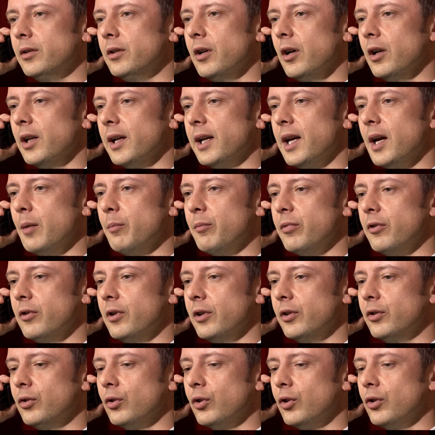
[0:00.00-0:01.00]
it well
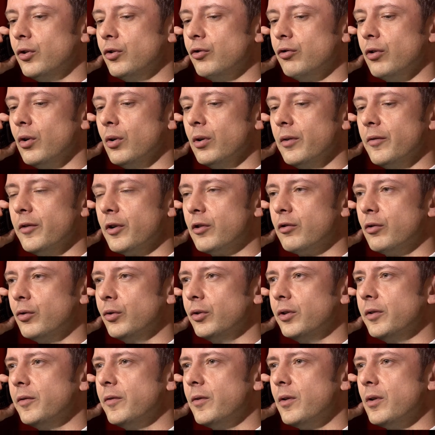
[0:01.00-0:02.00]
from time to time in the
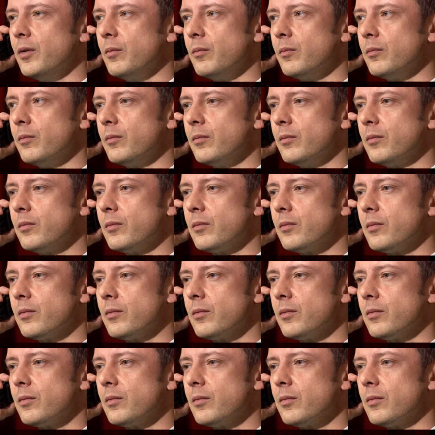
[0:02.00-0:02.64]
new show as well.